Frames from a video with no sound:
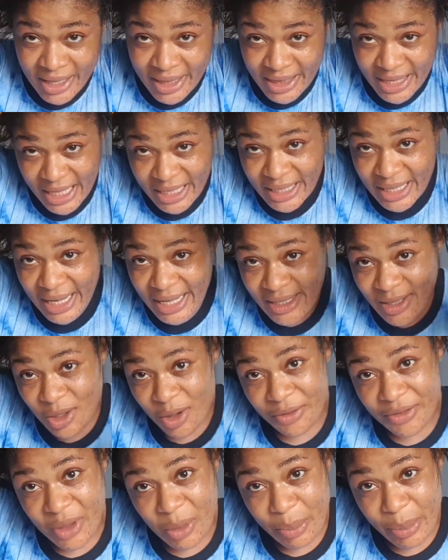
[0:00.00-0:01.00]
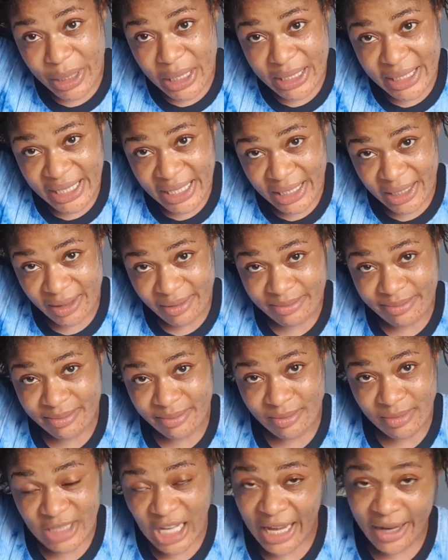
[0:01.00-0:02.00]
thickness of the body.
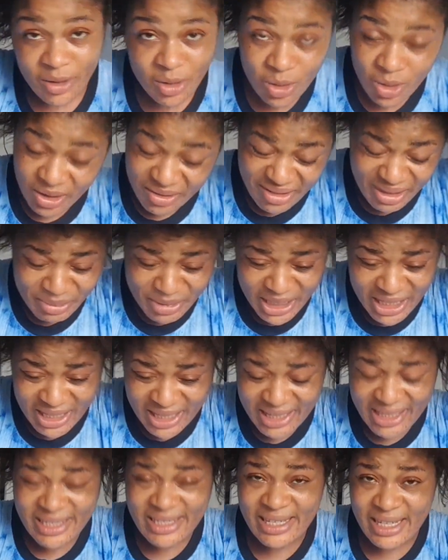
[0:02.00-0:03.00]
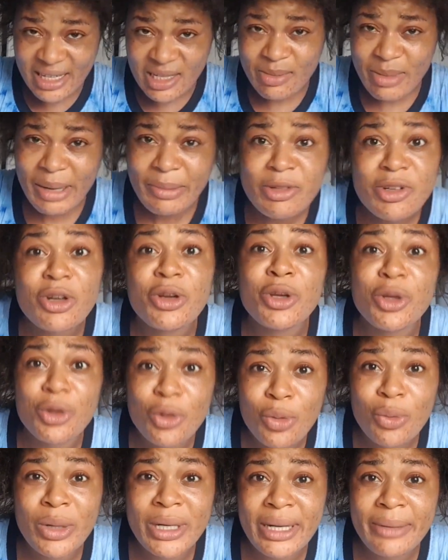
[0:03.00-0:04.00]
I don't know if I'm making any sense, but I'm sure you
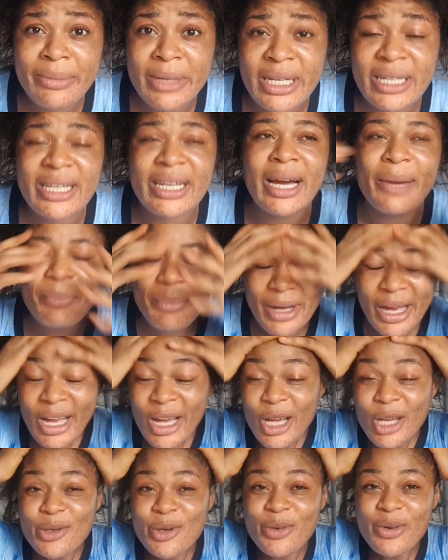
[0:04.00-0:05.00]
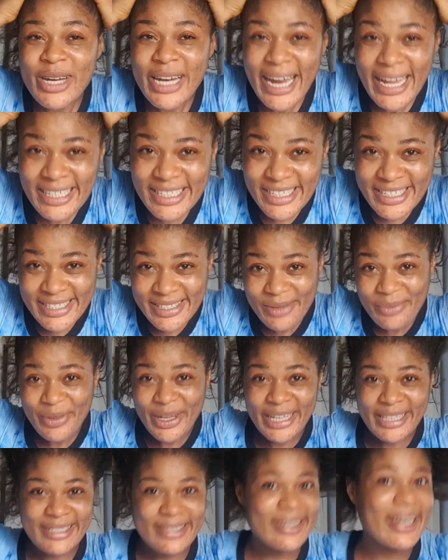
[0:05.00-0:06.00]
know what I mean. Yep. So relax just the
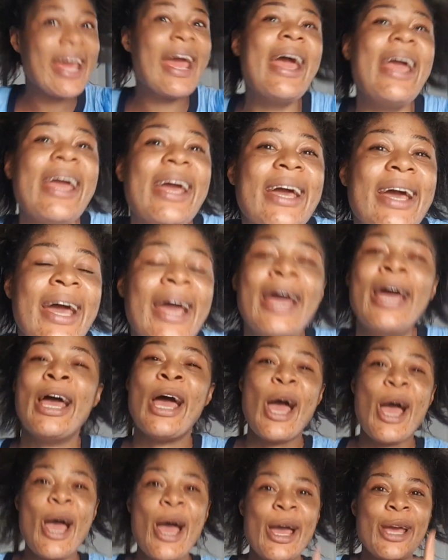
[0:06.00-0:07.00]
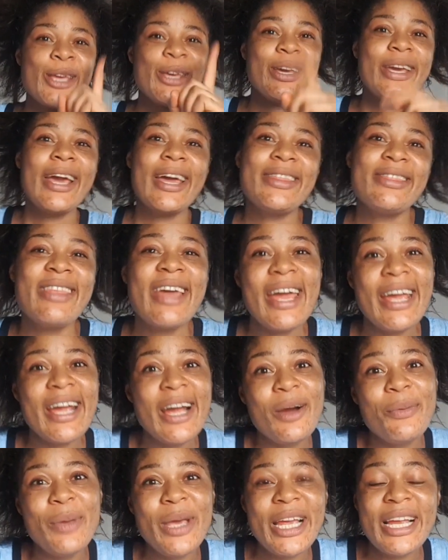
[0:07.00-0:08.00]
base, okay? You can
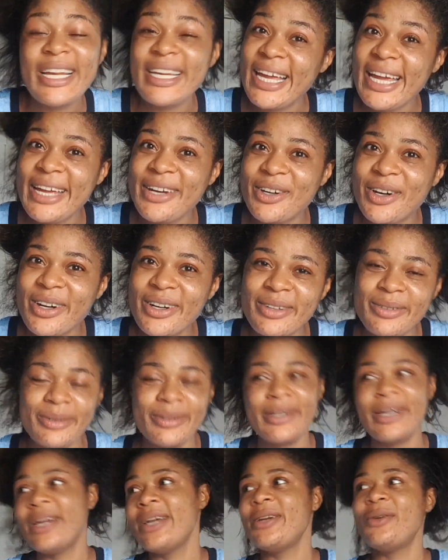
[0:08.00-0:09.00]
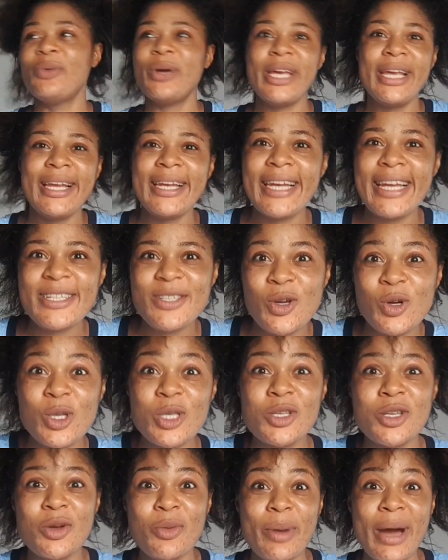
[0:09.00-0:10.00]
thank me later. Anyway, let's go
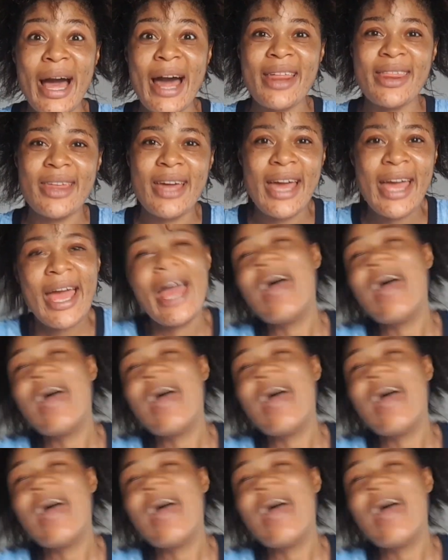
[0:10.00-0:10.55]
to the bath